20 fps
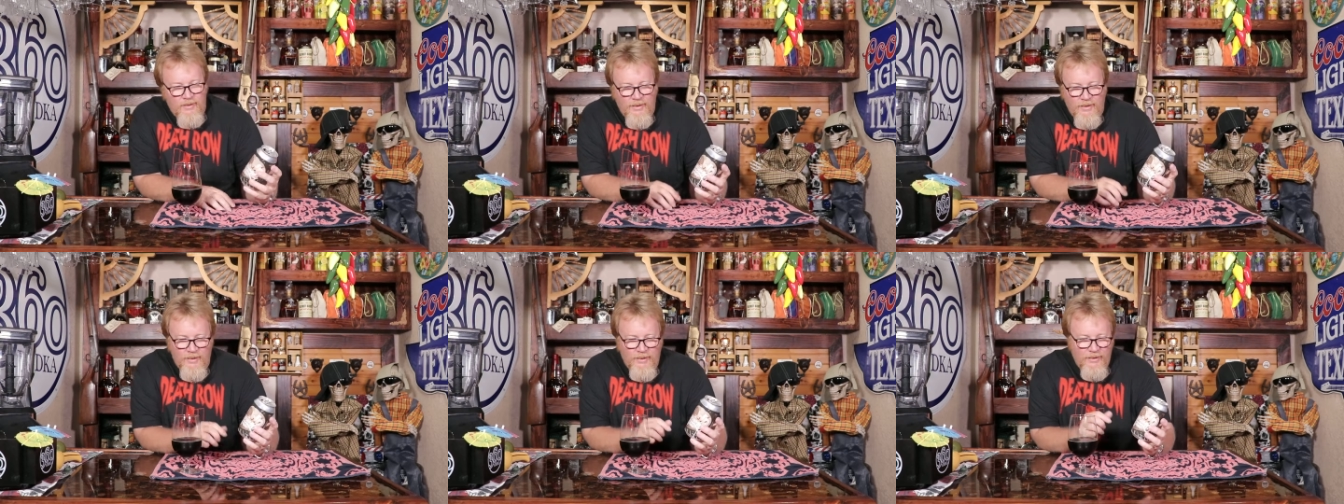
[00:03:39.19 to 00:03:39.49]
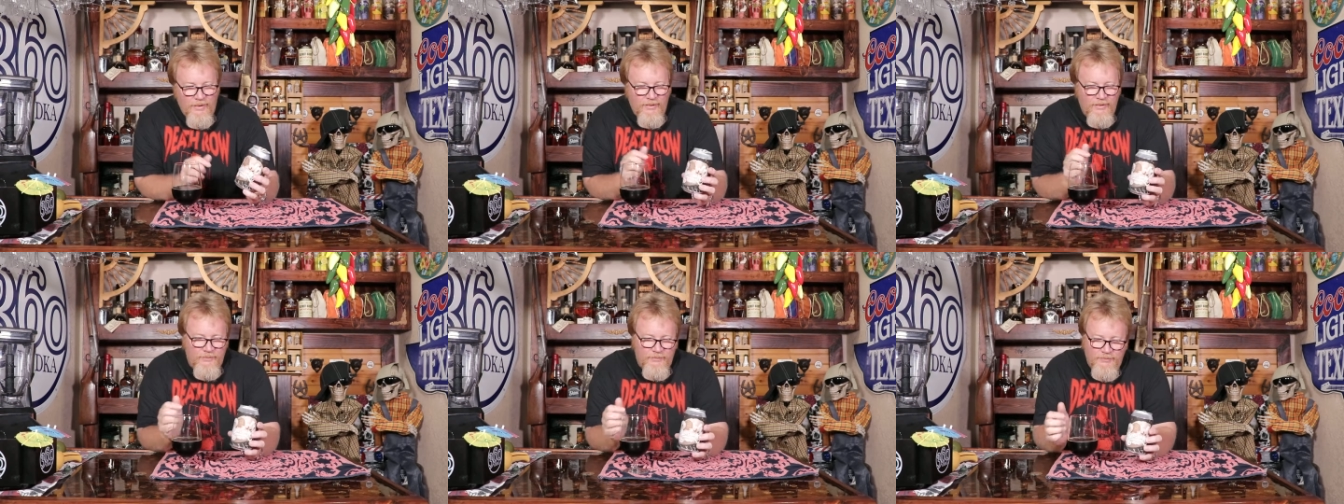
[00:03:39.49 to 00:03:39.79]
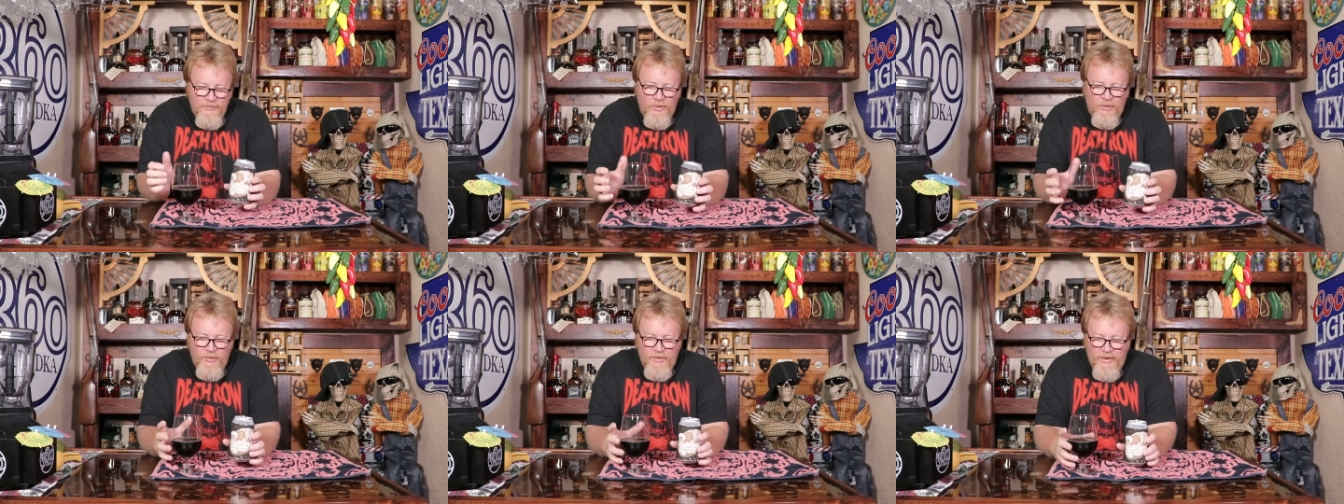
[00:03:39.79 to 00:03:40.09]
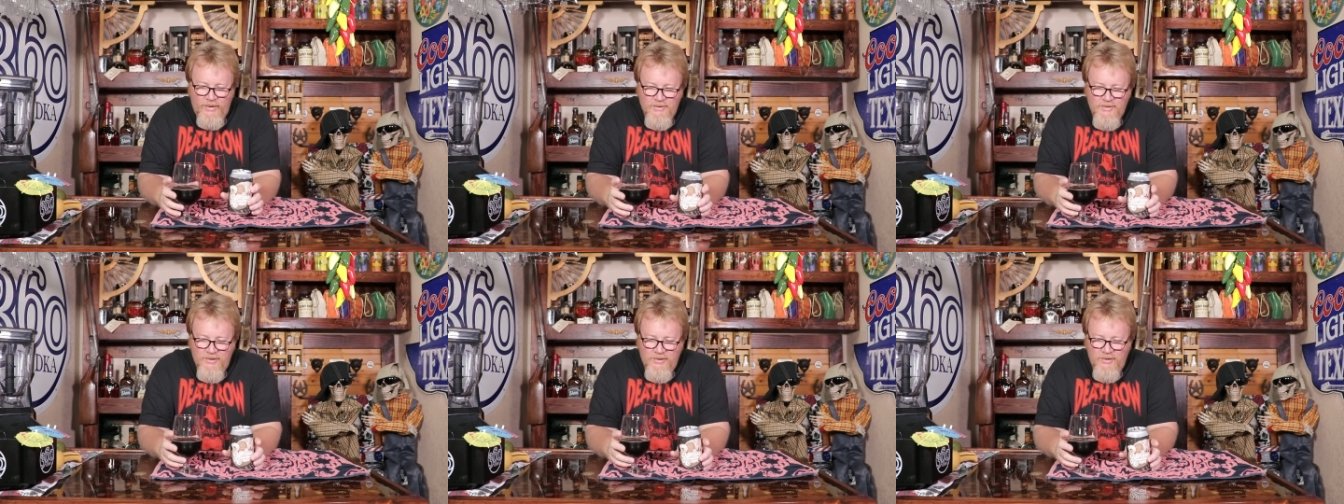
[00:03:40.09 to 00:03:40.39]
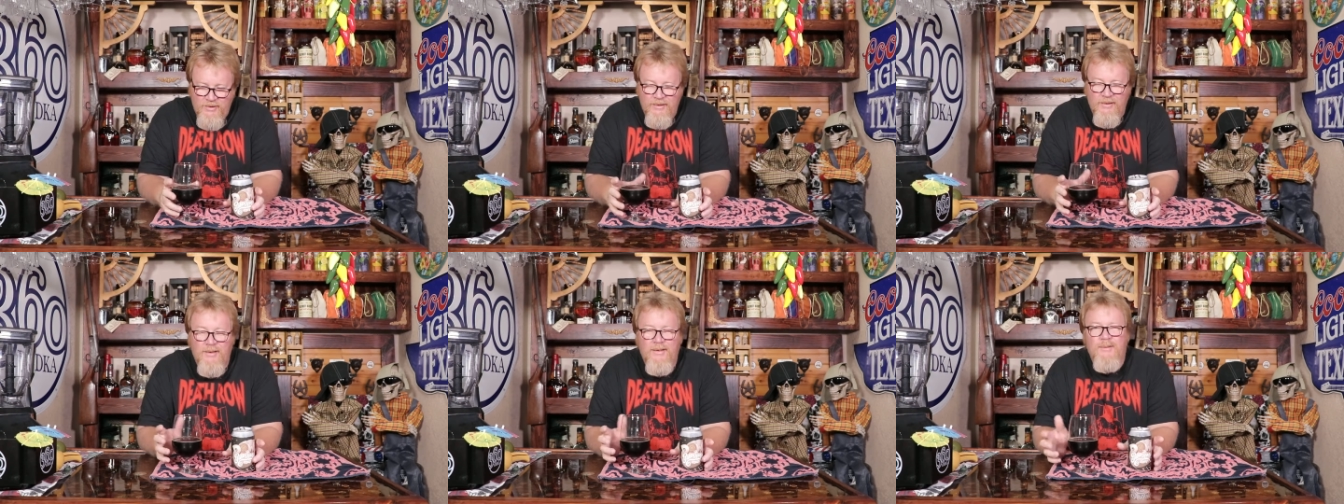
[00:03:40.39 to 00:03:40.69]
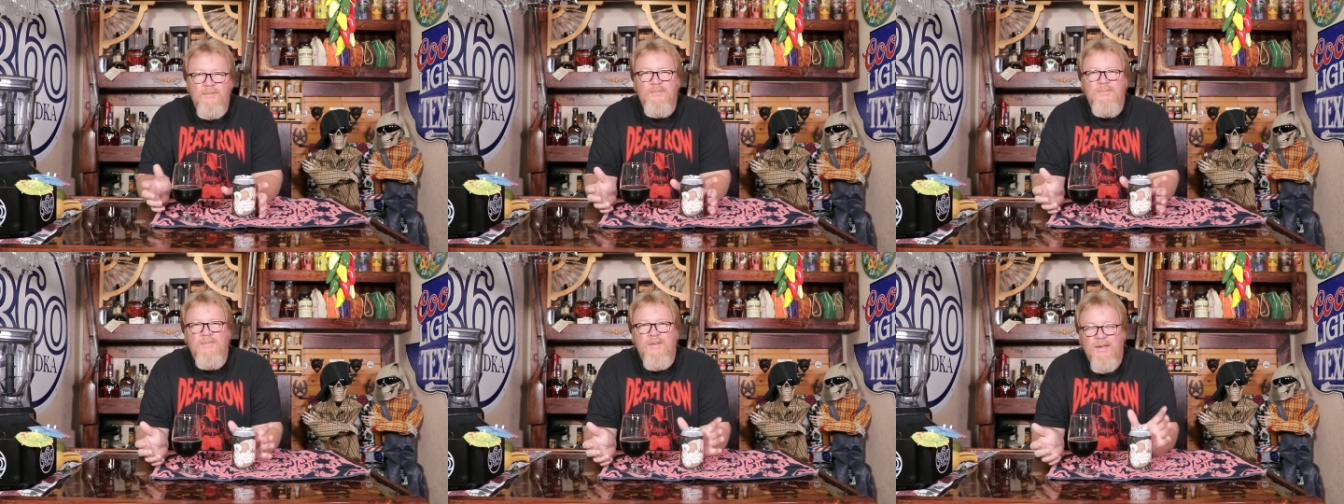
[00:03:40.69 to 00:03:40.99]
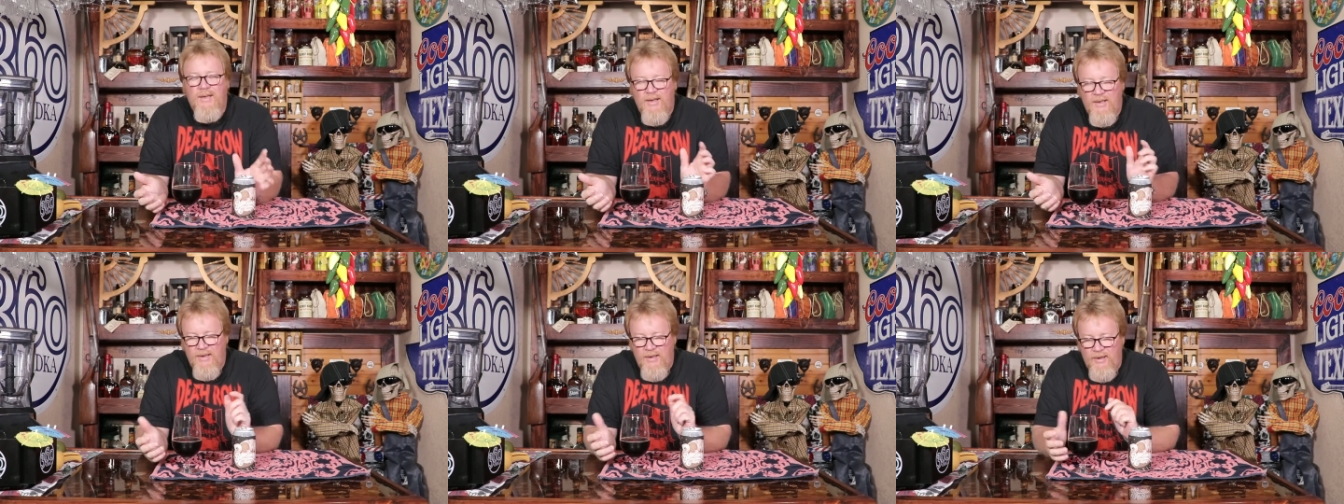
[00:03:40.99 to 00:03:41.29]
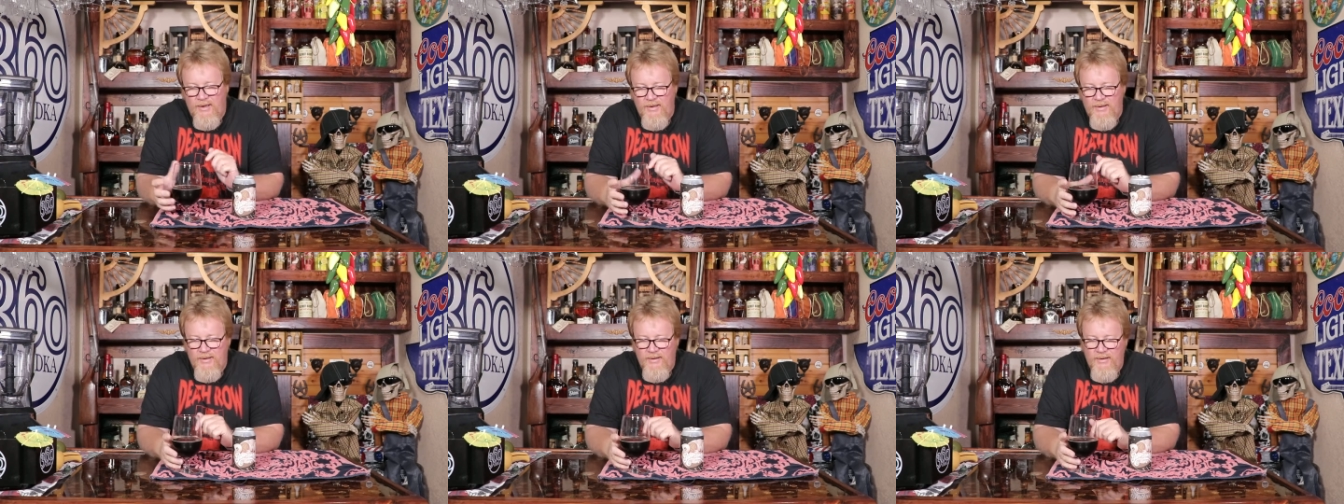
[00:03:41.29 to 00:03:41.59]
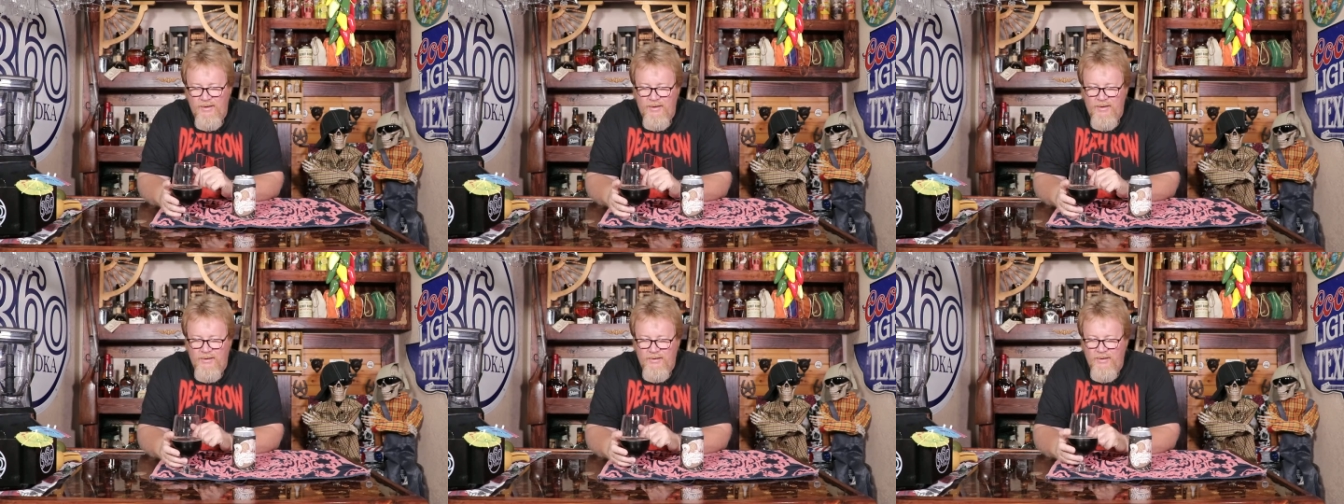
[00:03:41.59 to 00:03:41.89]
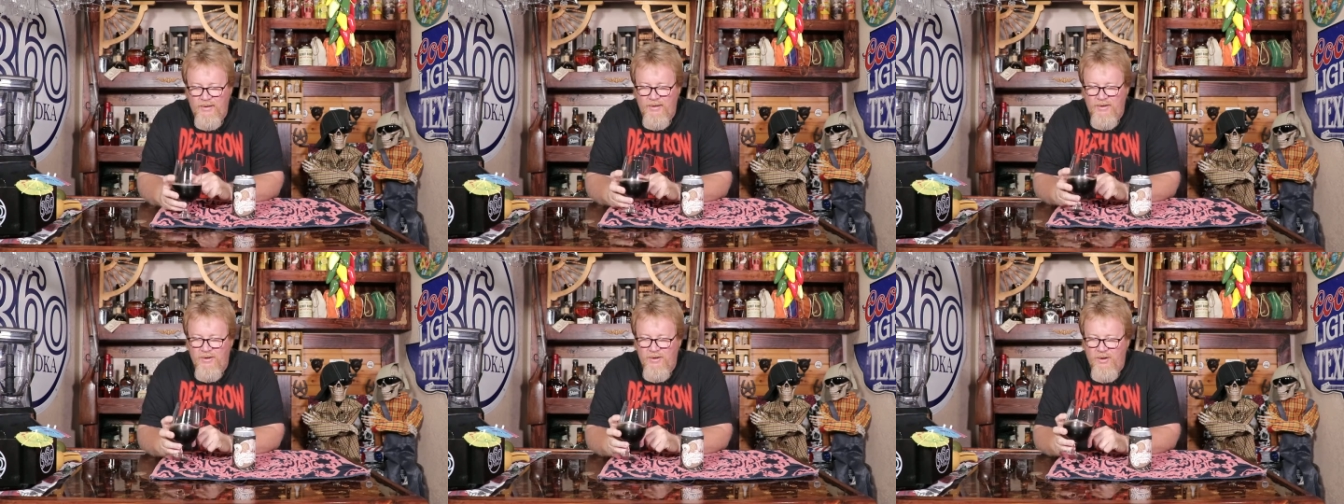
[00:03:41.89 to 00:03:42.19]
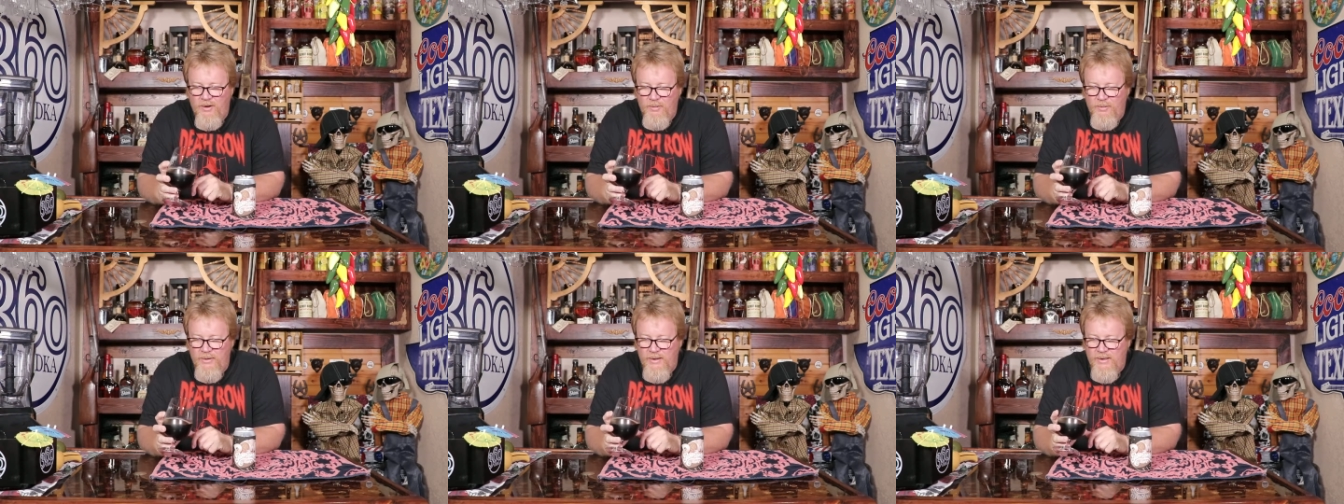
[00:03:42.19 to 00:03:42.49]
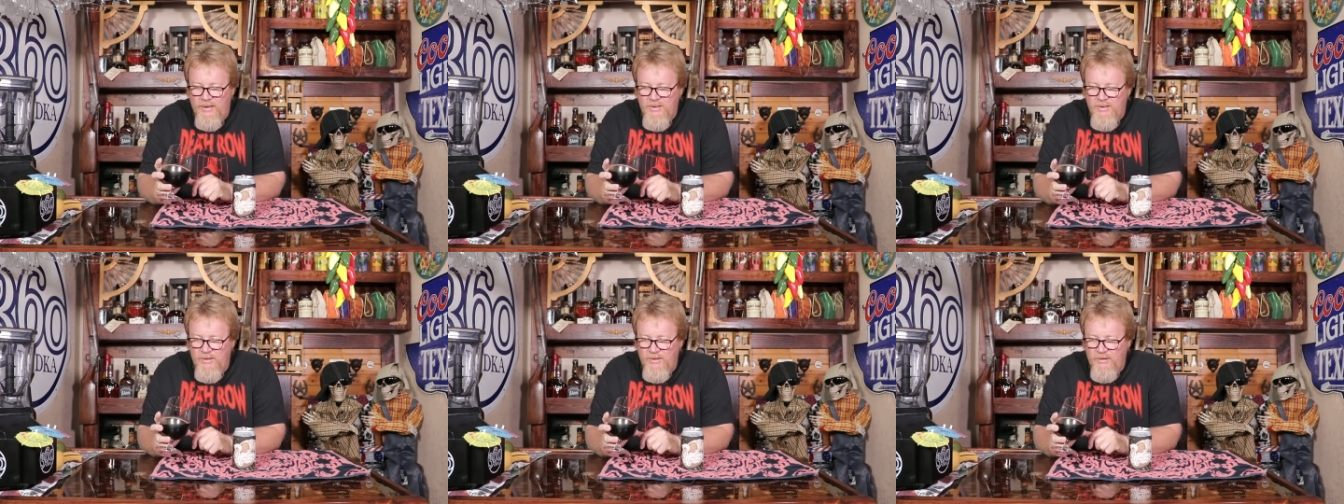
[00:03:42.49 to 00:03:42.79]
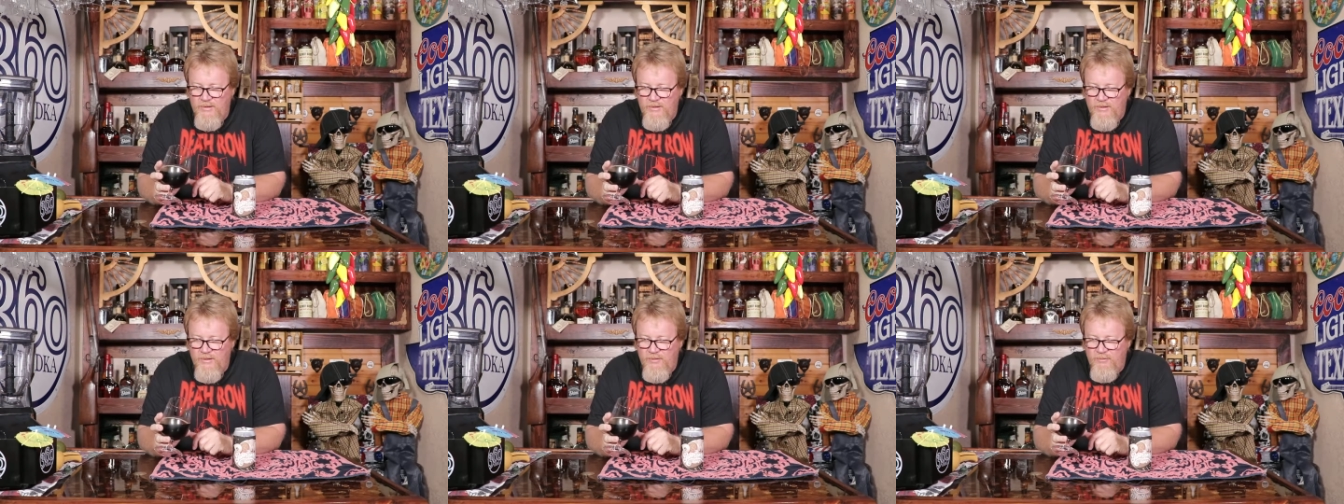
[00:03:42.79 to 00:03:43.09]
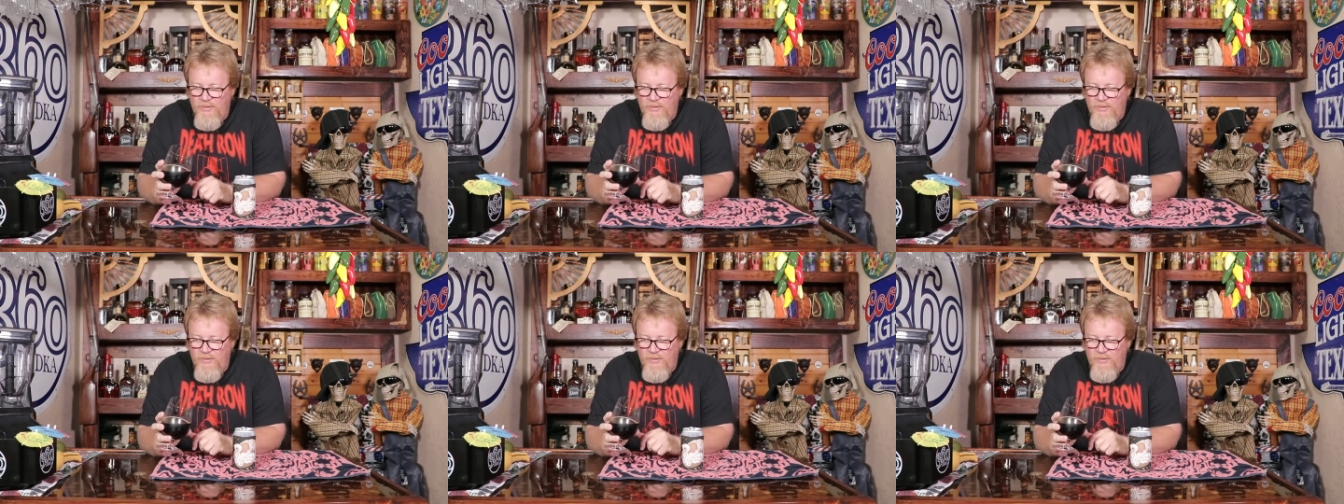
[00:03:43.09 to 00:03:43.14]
uh, no, that's good. Uh, not a lot of carbonation.